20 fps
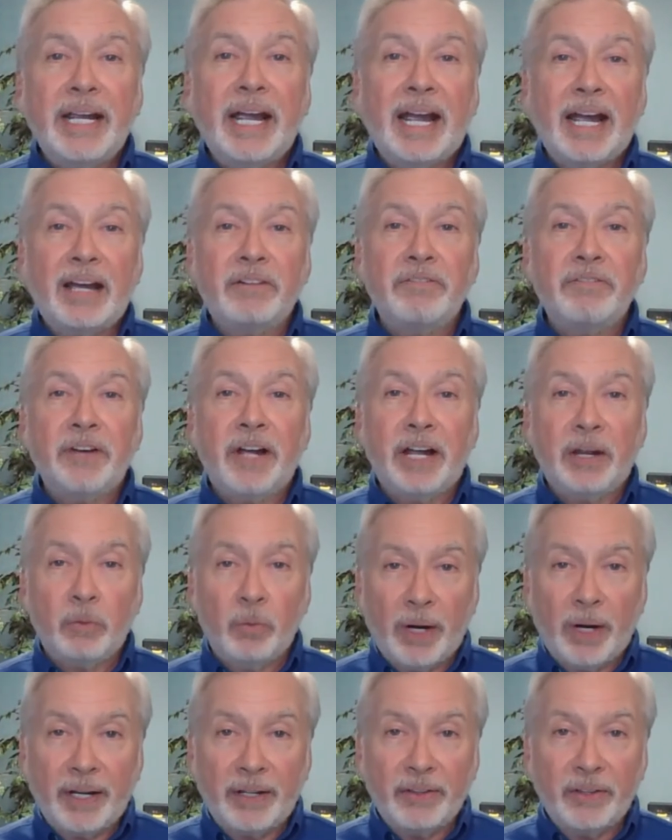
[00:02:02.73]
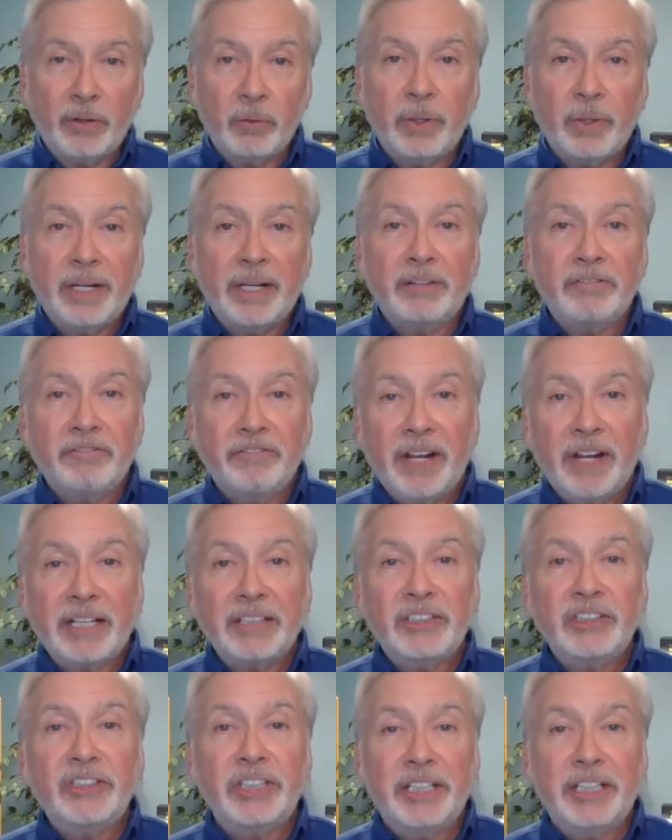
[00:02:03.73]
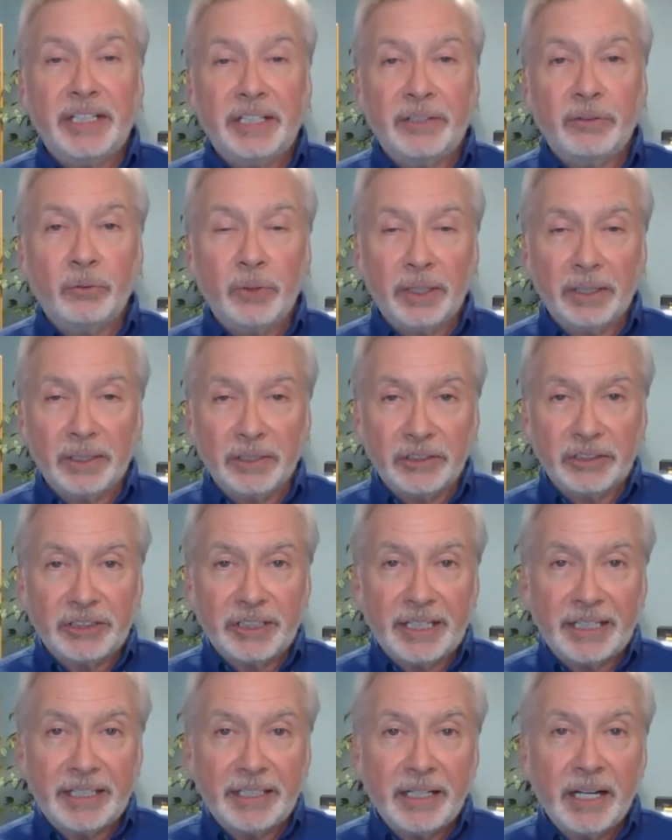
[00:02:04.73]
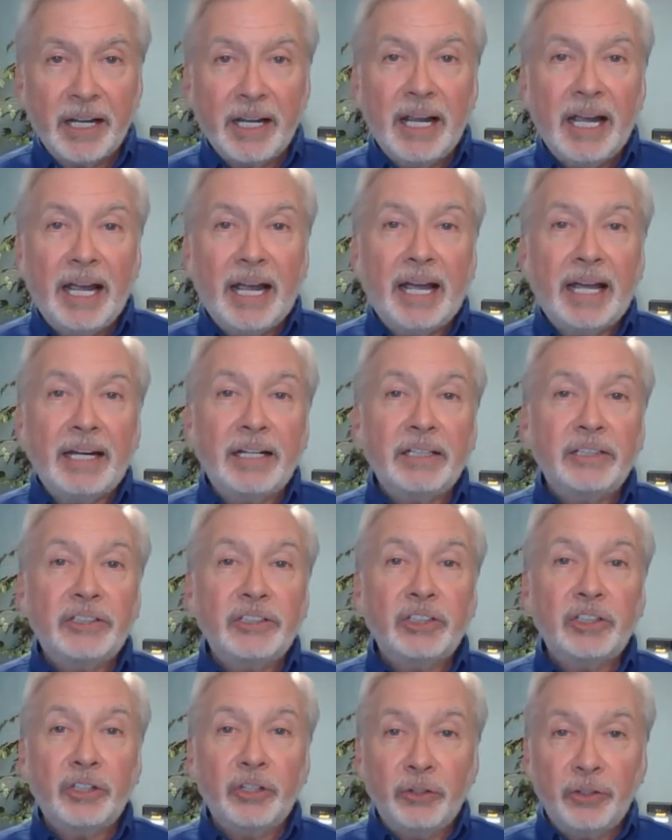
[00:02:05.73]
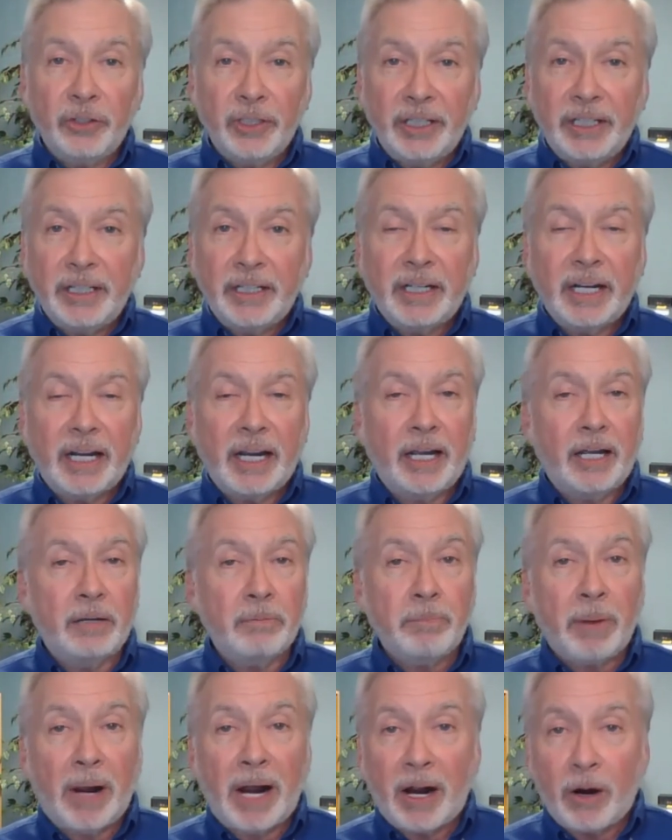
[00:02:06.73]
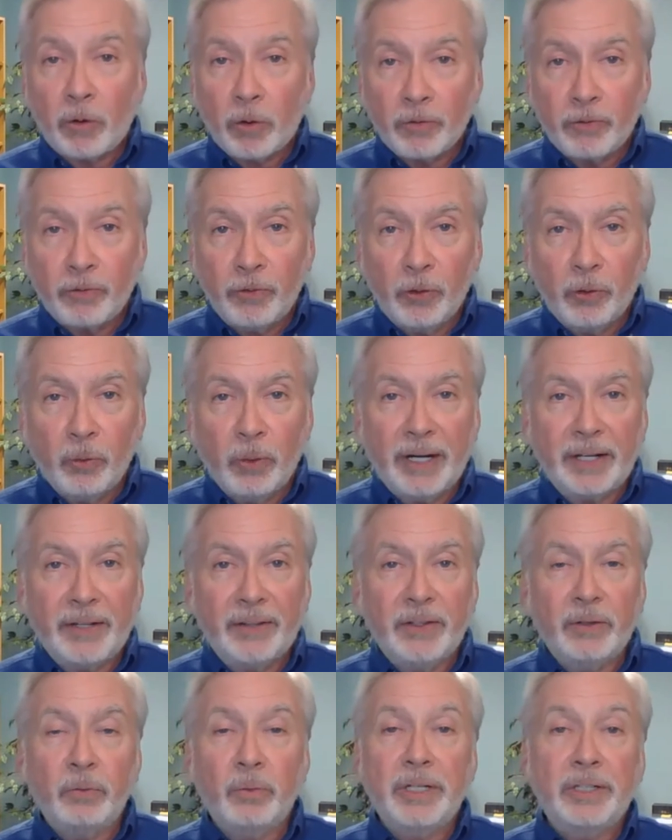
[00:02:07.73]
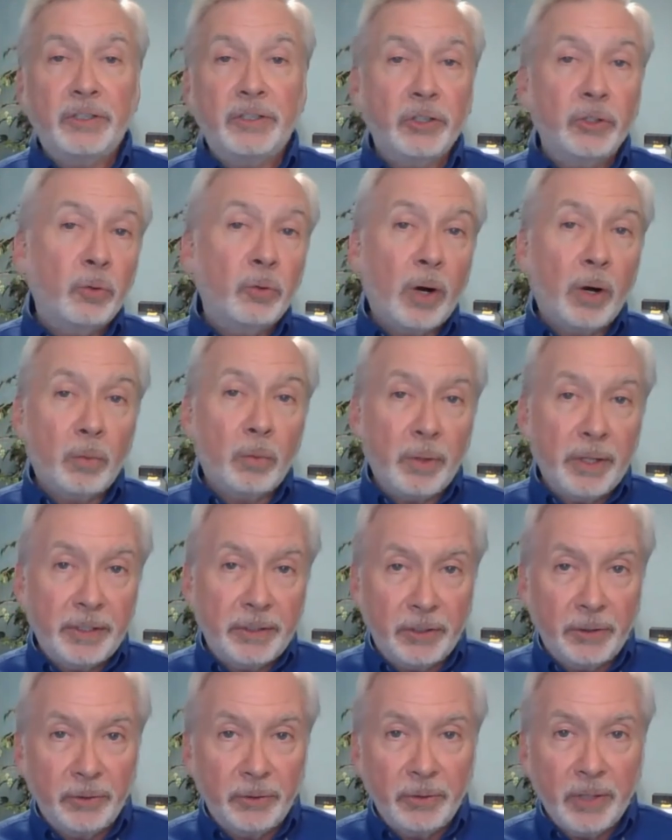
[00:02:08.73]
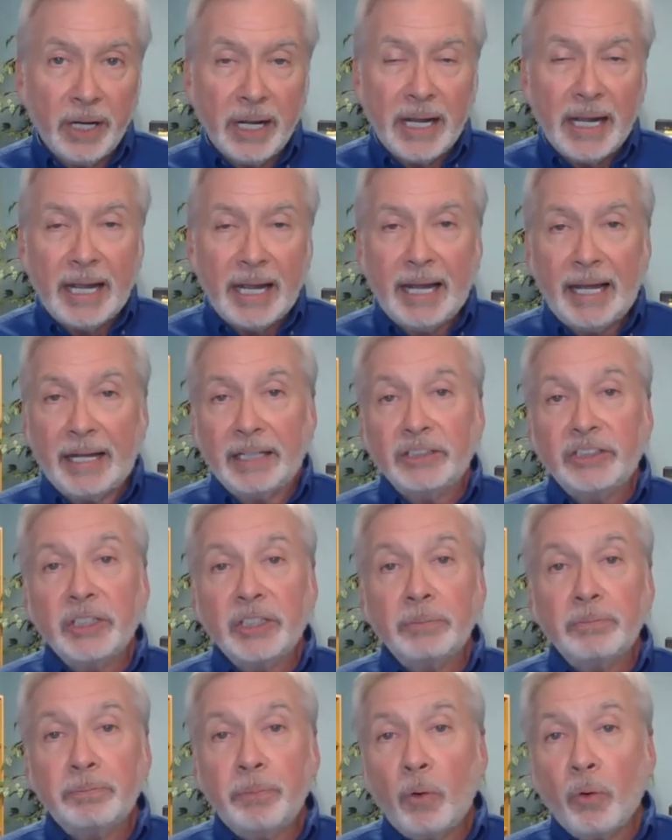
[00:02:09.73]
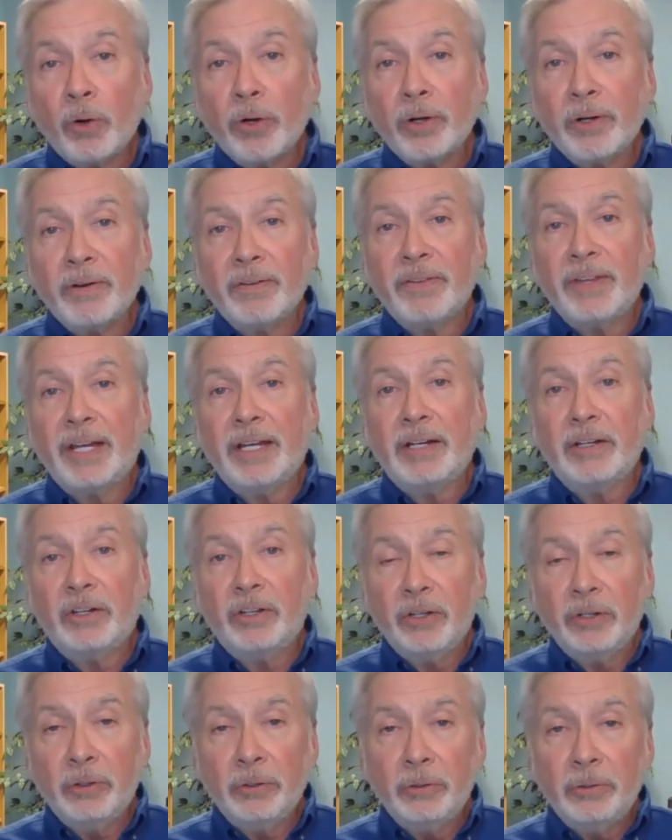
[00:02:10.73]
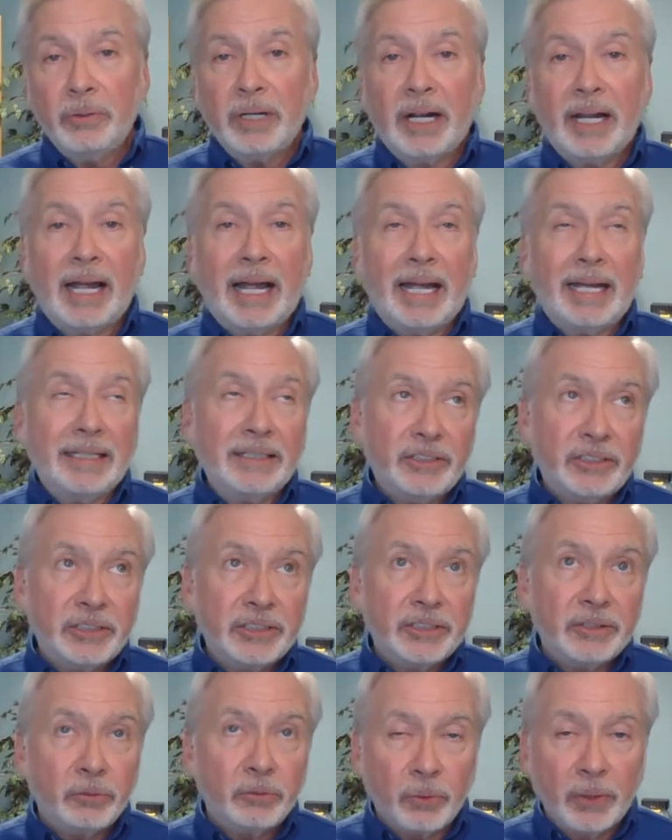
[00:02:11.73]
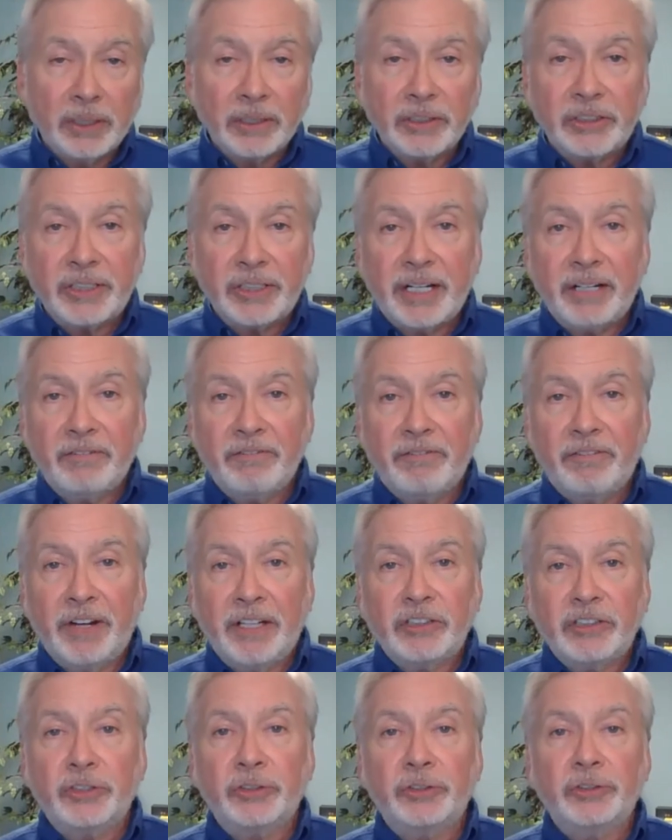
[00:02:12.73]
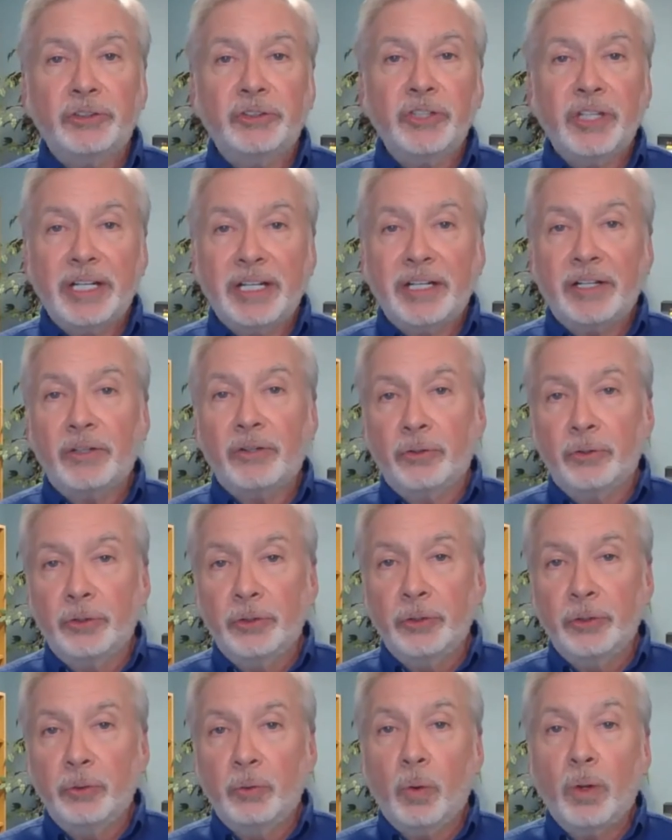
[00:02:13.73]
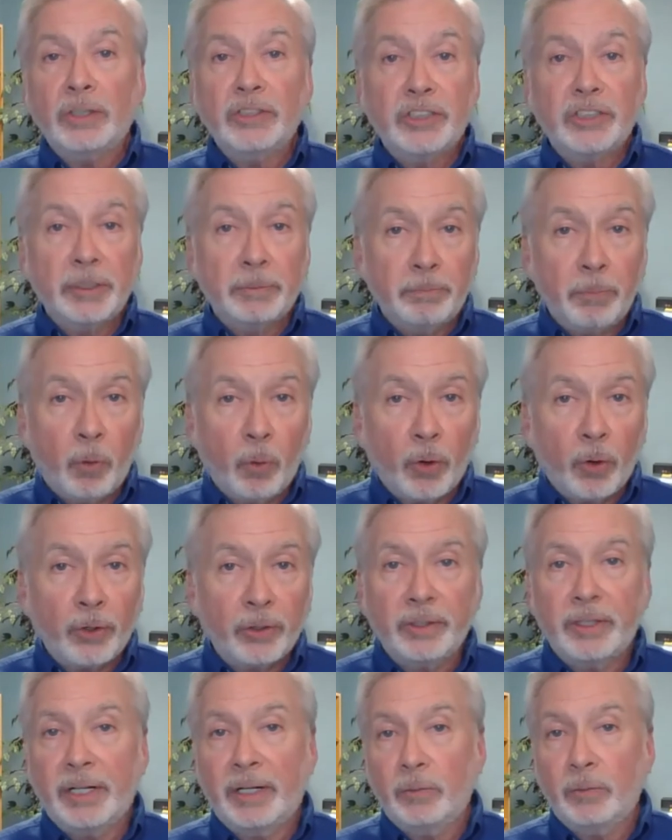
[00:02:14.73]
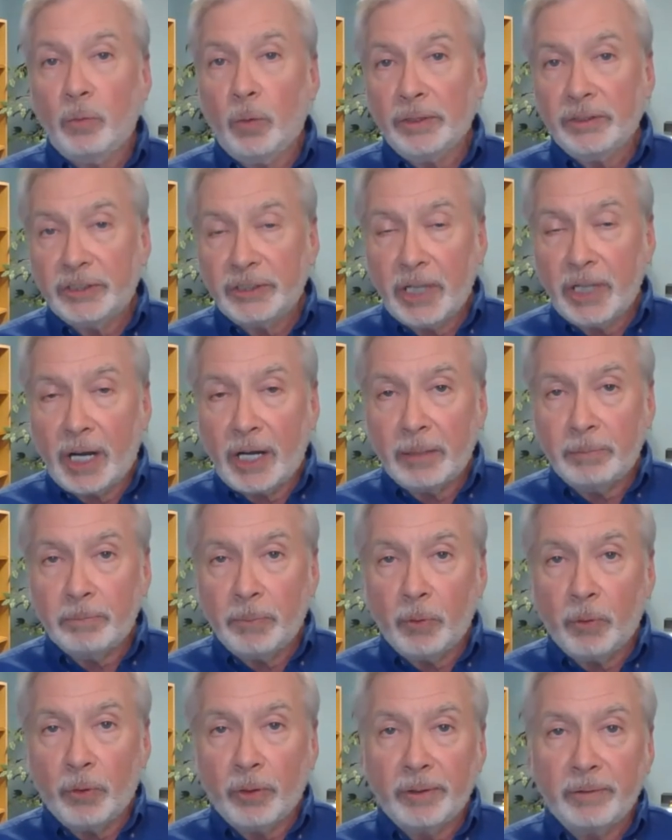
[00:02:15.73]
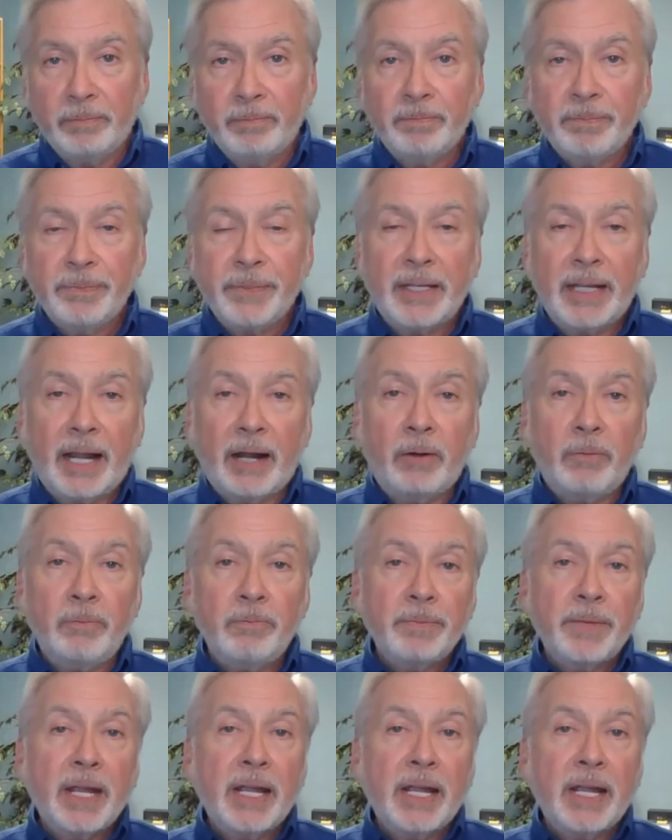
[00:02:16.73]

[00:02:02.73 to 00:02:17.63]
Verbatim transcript: have a way that we invest in real estate, and it's a unique and powerful way that we do what we do. And it's important that you, as real estate investors, think through what's important and what's not important. Now,